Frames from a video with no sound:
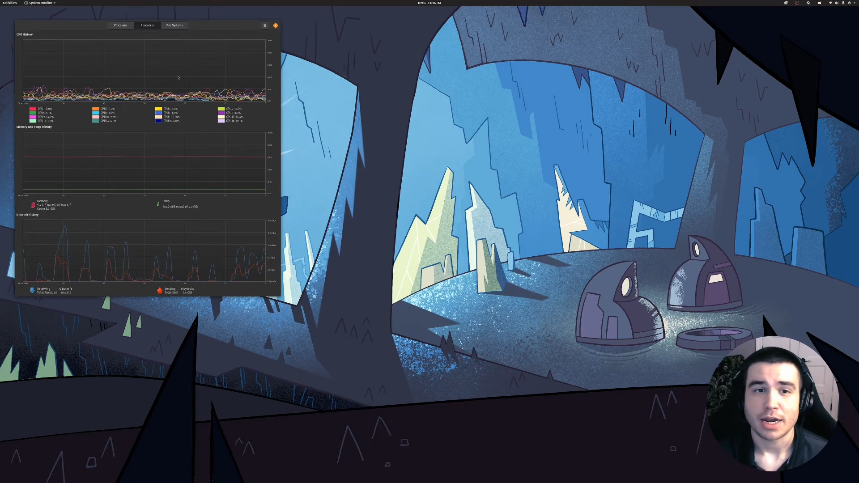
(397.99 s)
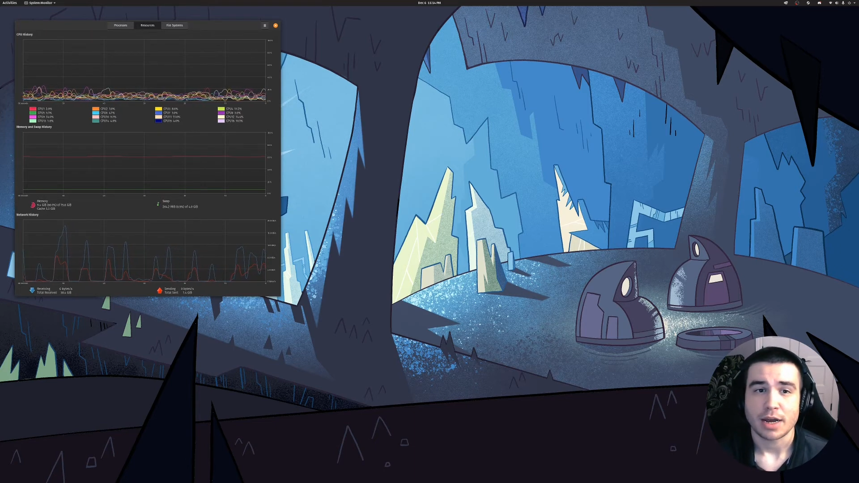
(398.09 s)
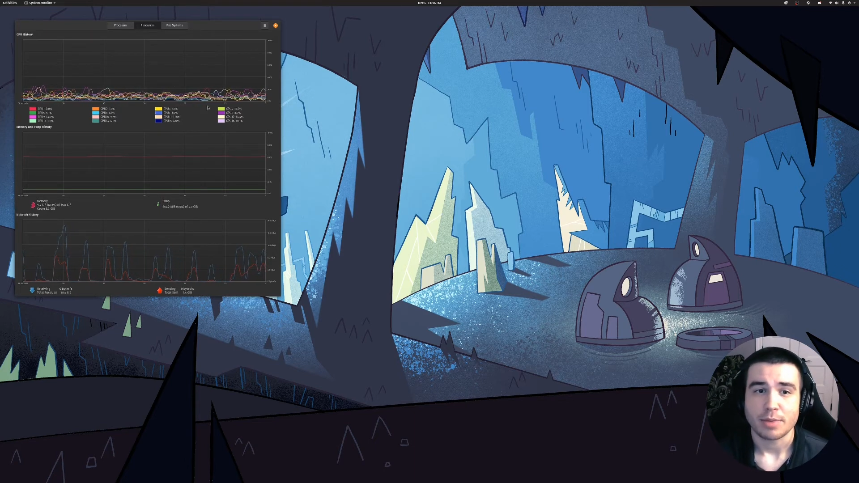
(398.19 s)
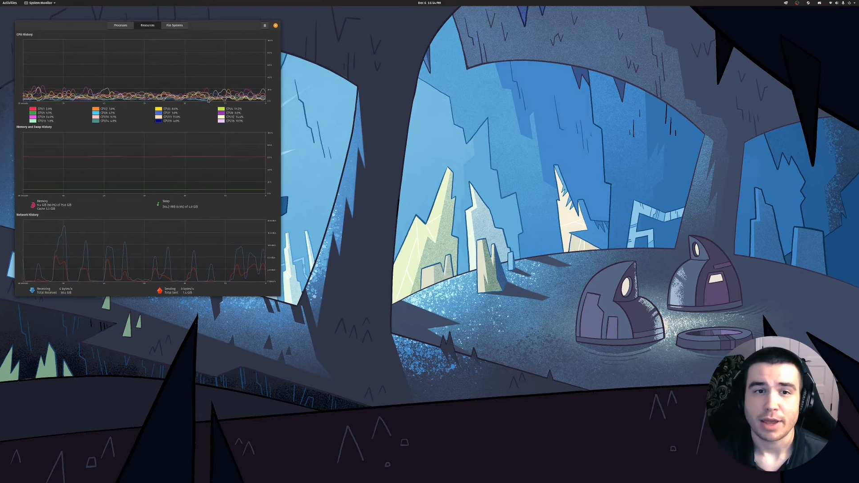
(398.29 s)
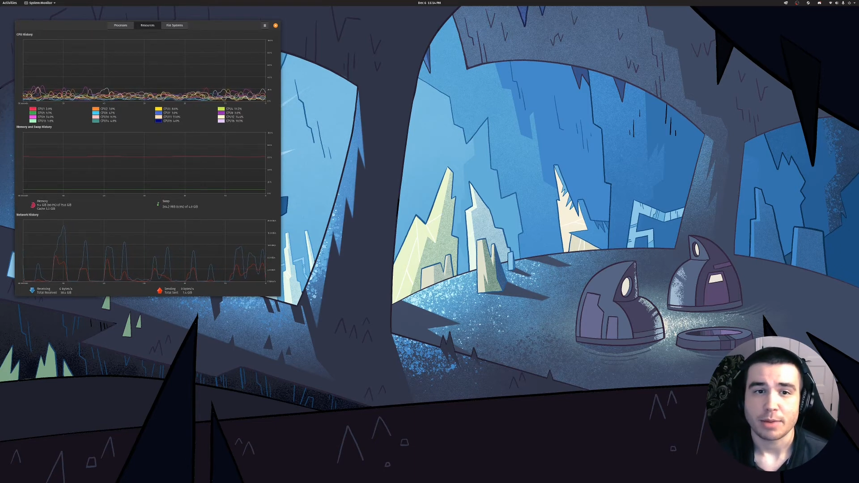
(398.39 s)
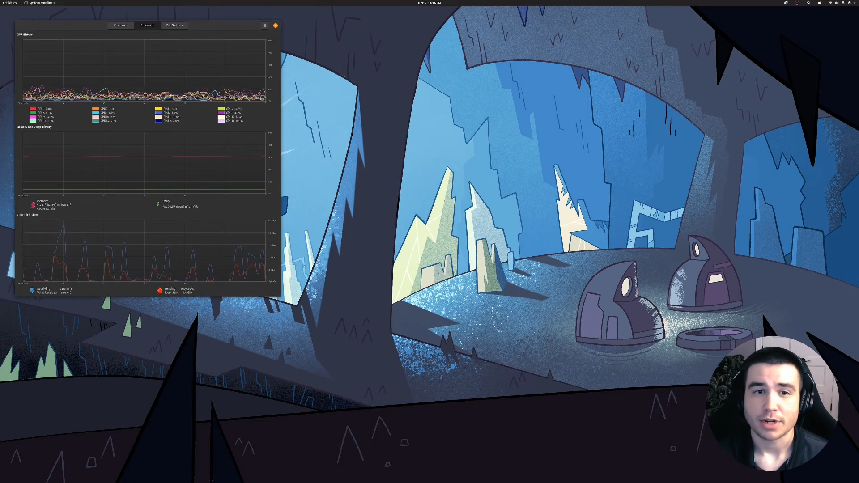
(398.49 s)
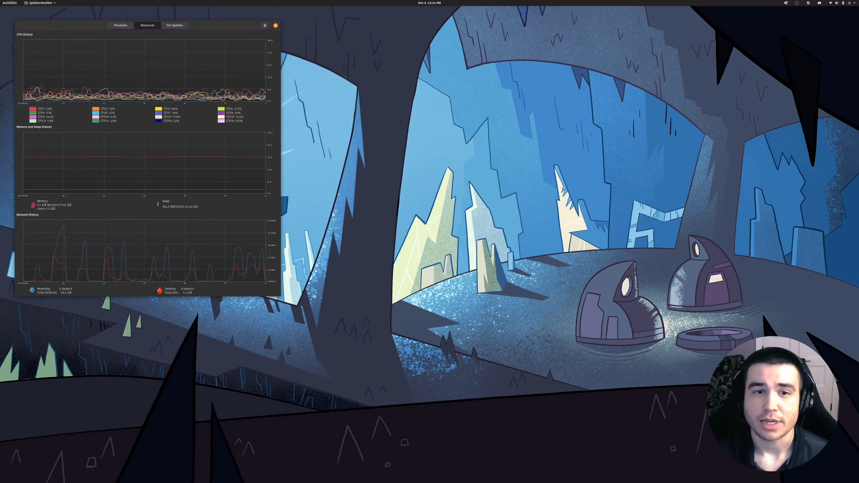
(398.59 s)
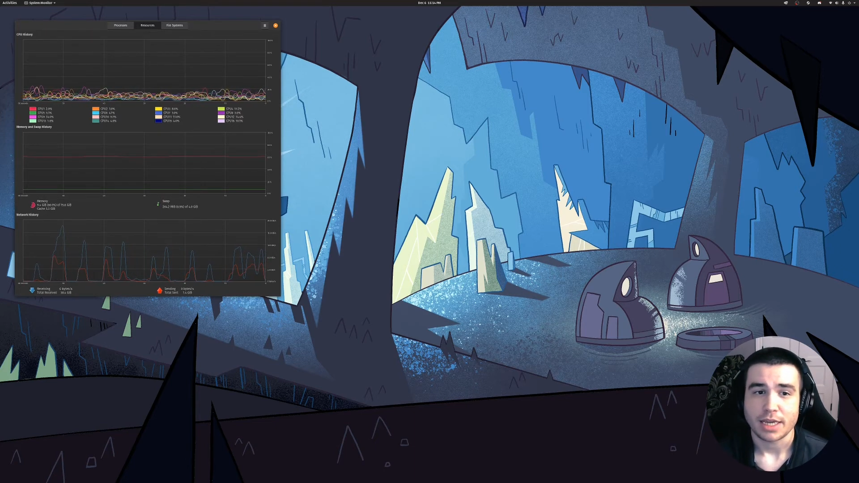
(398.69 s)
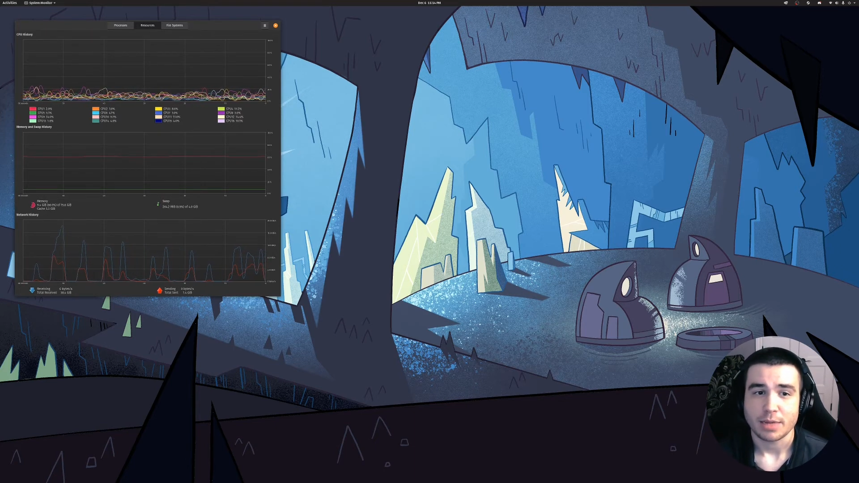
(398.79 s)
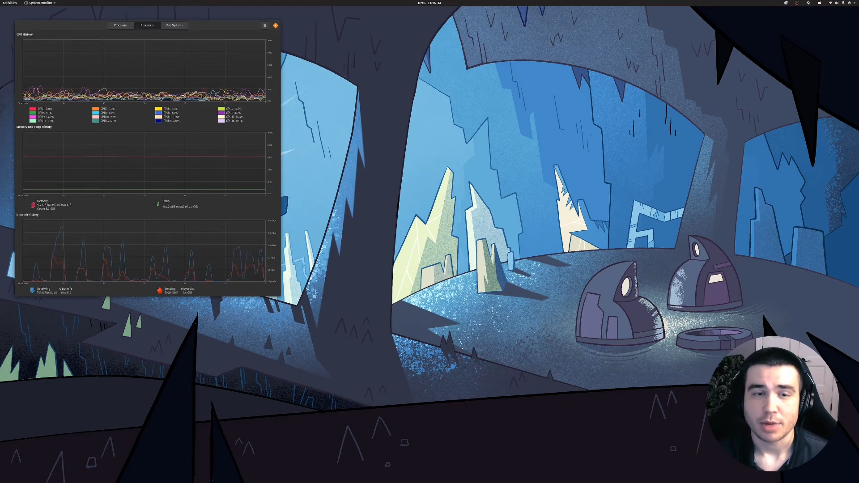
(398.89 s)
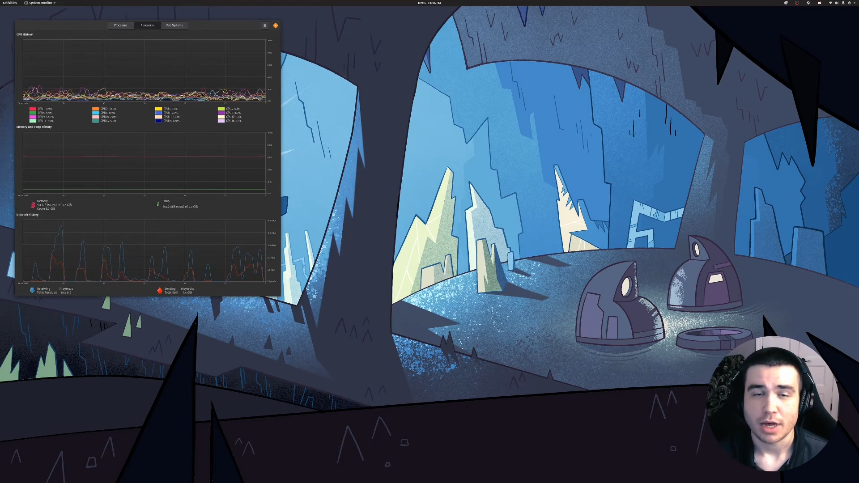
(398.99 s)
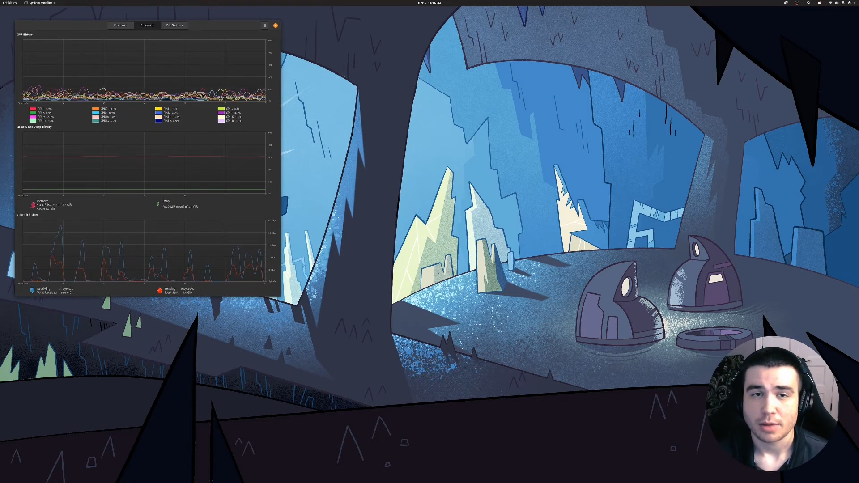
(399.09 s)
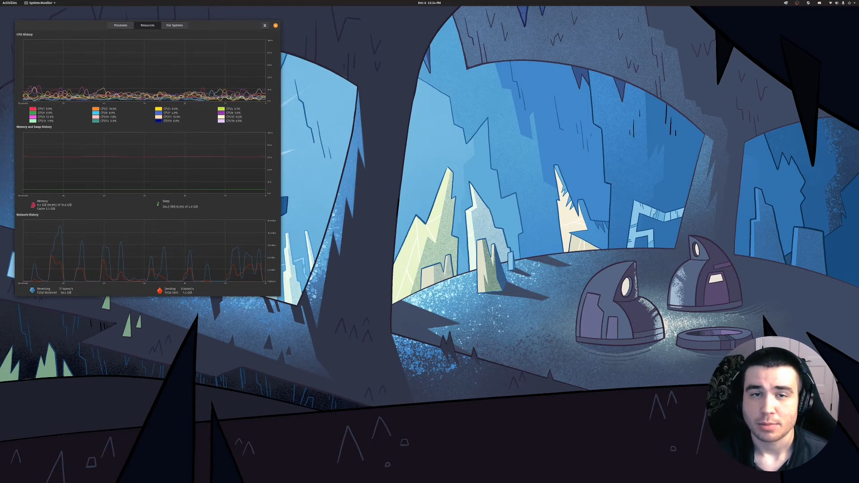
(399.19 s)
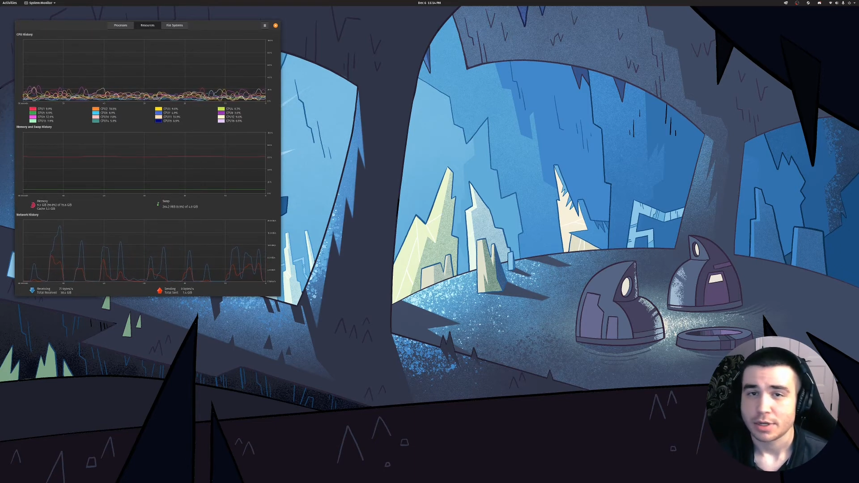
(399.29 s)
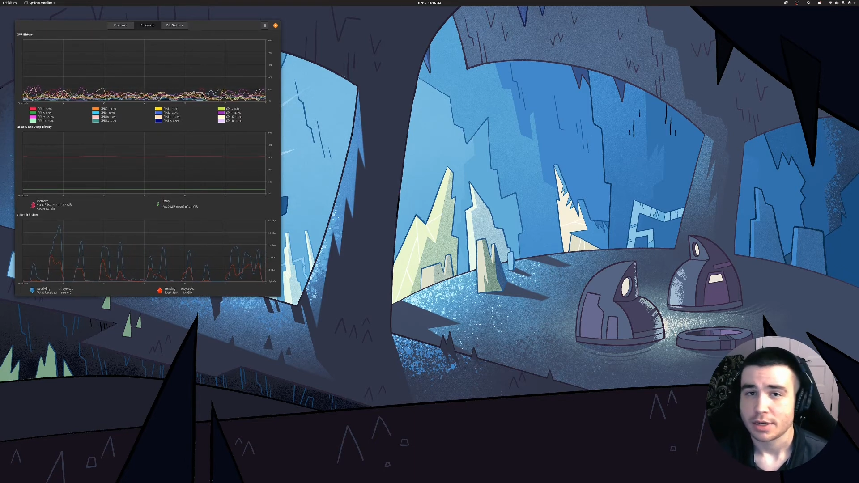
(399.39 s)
not be able to keep up.